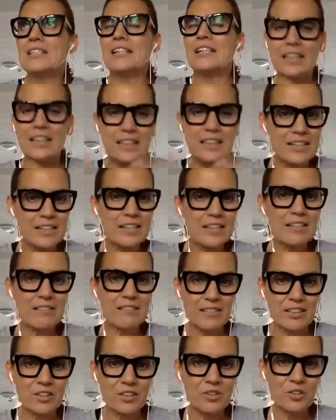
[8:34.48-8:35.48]
clear
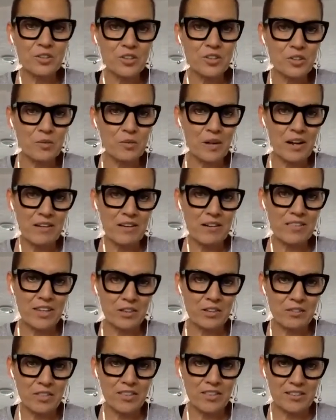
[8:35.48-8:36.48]
in who you are in
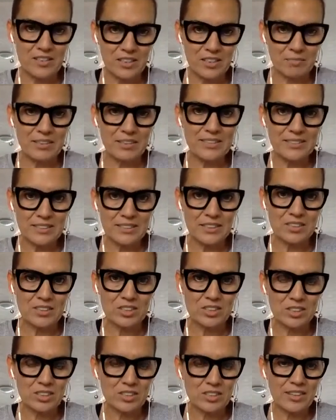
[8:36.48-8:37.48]
that authentic
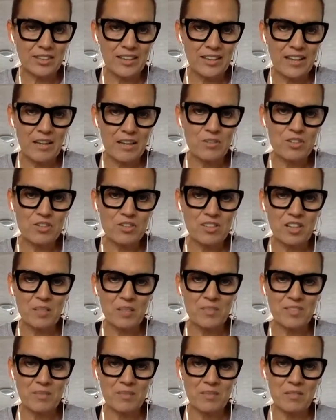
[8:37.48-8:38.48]
message. Like, how would you
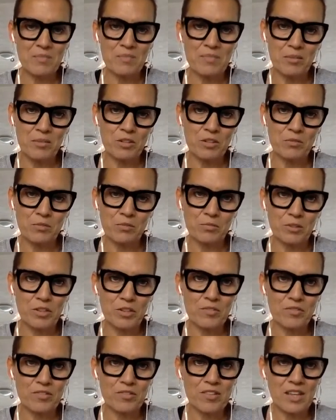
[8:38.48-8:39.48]
help someone be able to
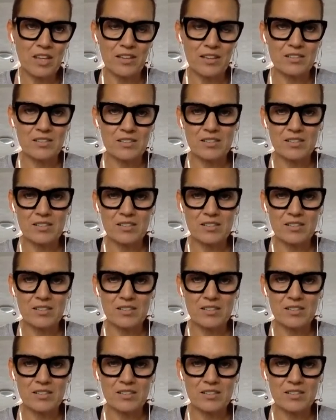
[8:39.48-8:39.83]
work through that?